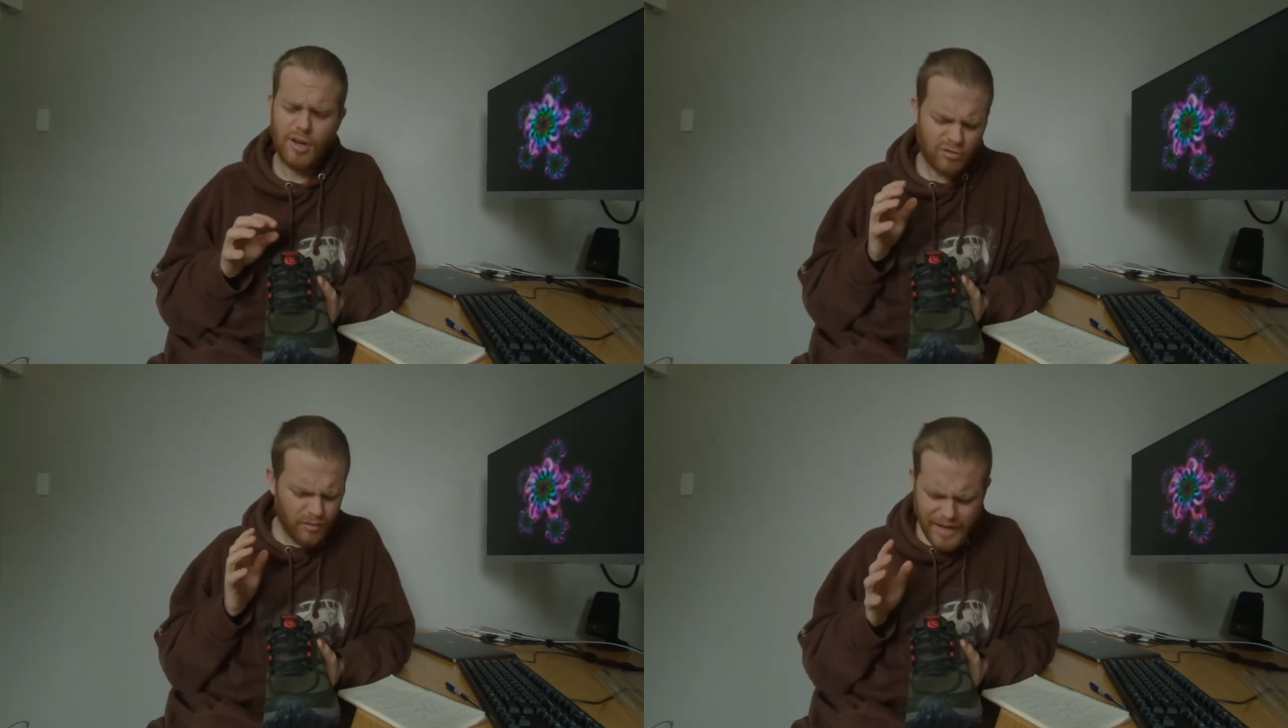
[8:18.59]

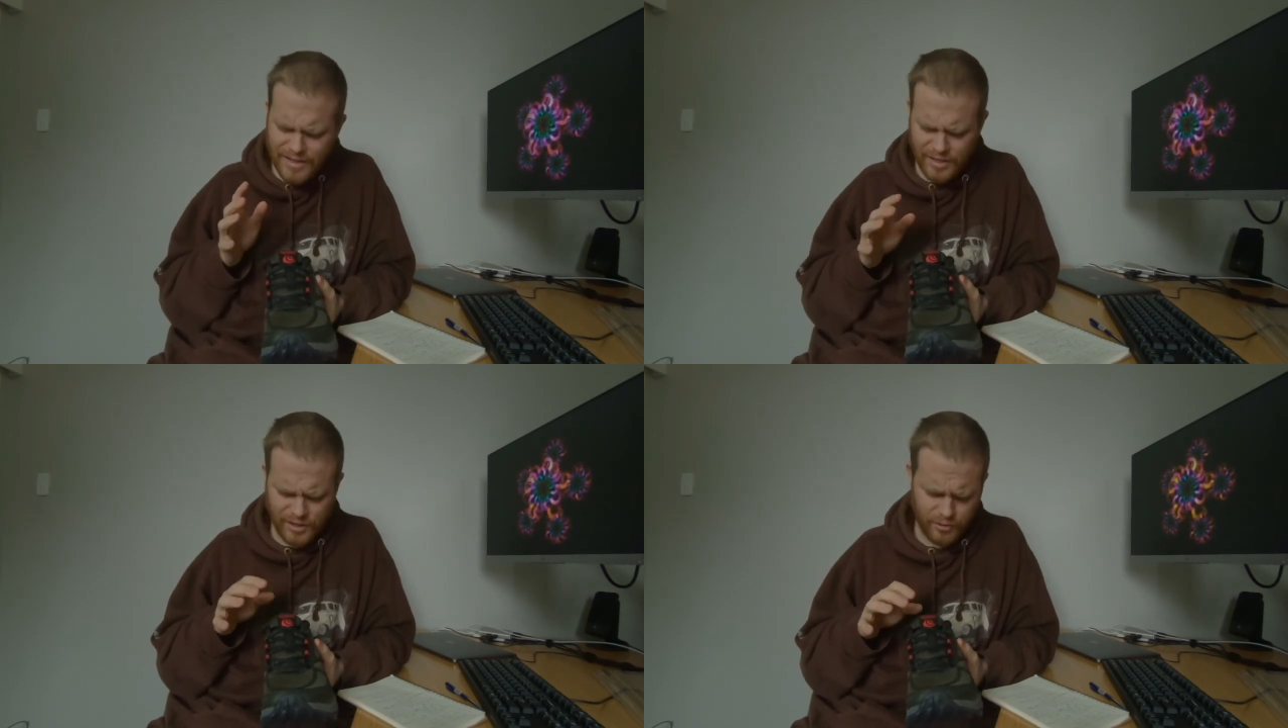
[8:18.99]

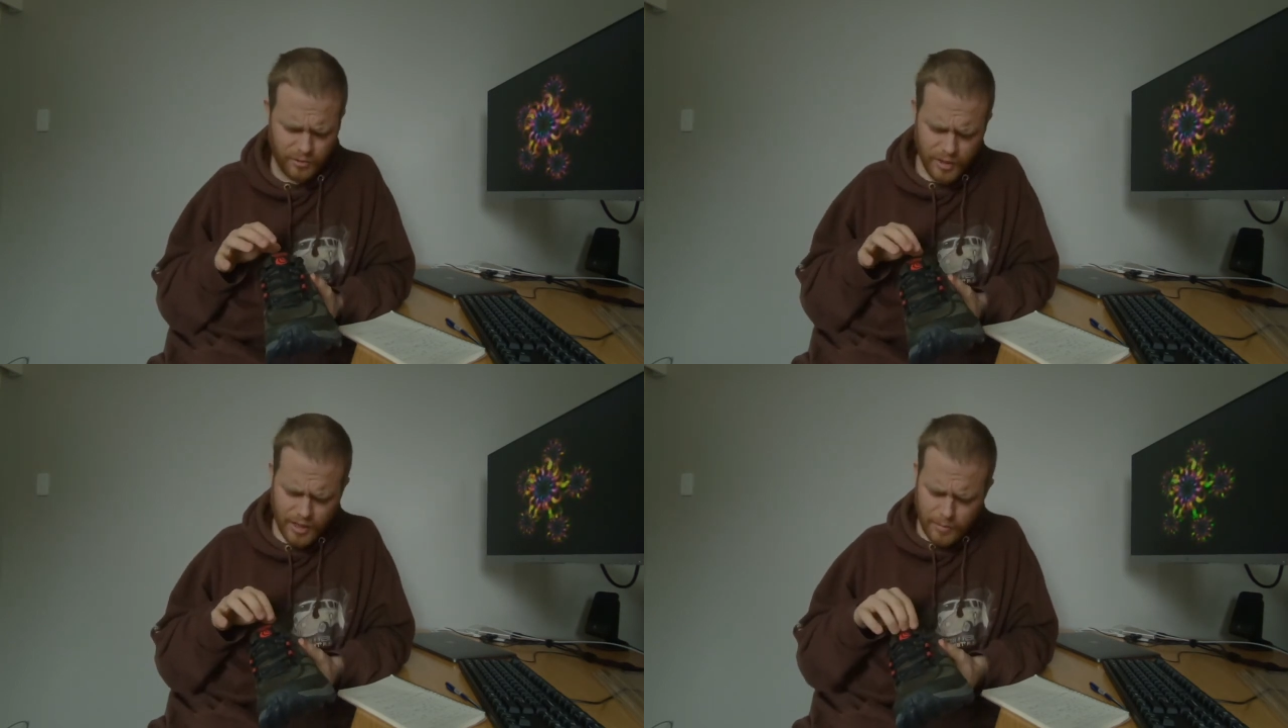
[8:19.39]
Crazy
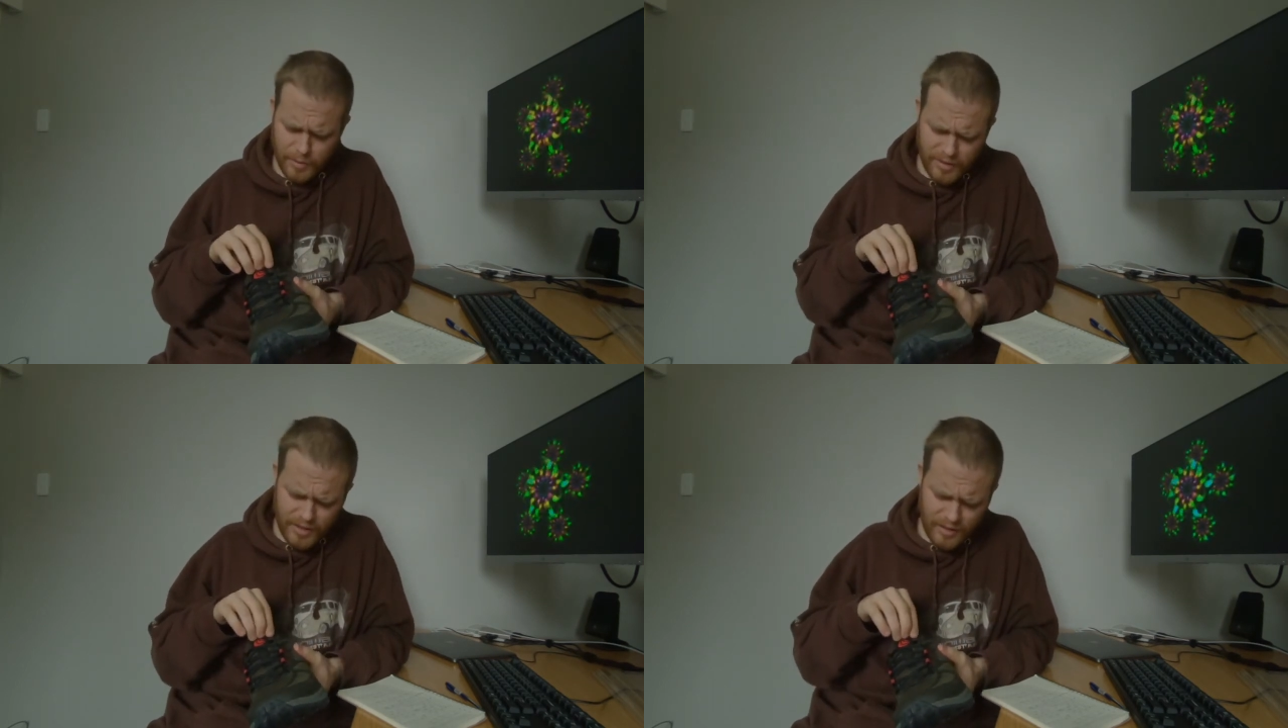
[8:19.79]
short,
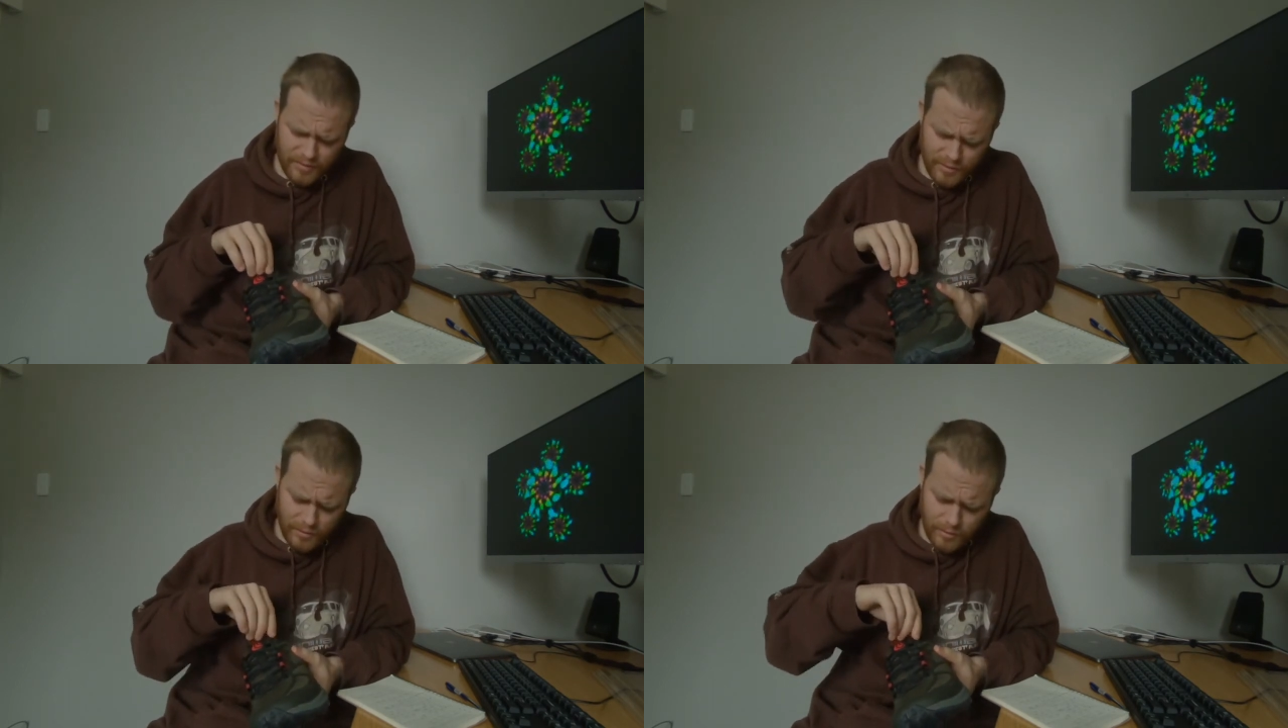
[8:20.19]

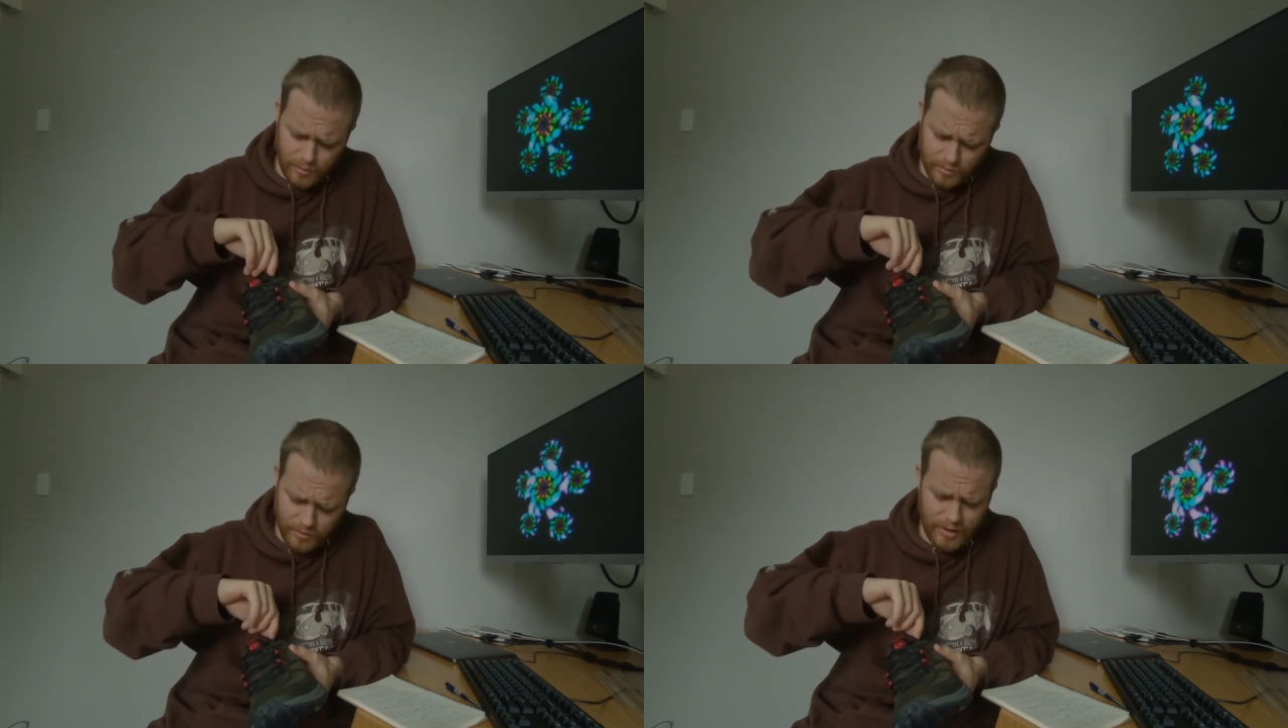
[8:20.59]
particularly if you
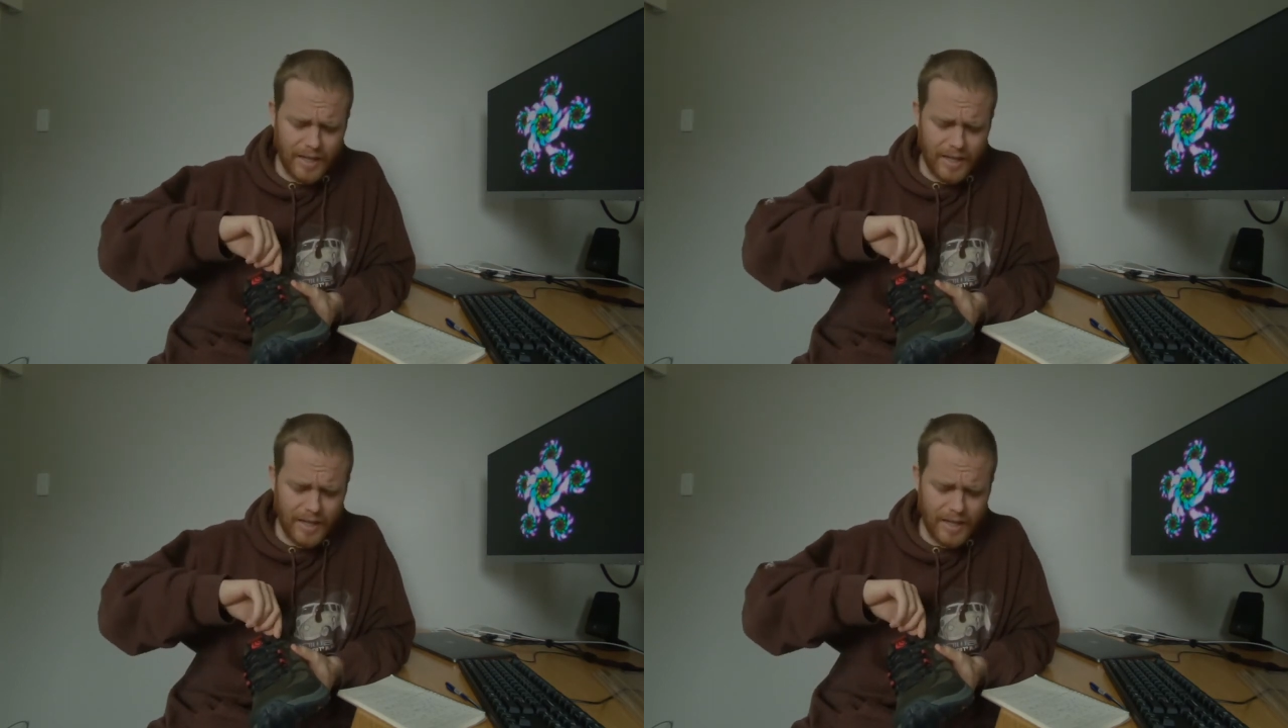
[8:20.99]
use